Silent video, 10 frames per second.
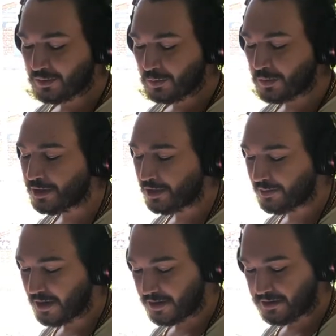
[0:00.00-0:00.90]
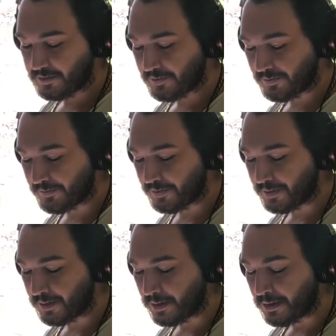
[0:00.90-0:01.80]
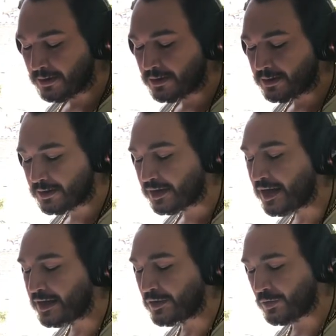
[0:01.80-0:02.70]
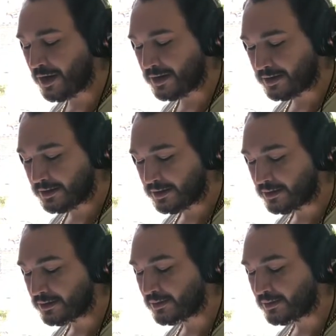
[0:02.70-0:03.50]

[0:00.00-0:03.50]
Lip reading: Windowpane. Today it rained,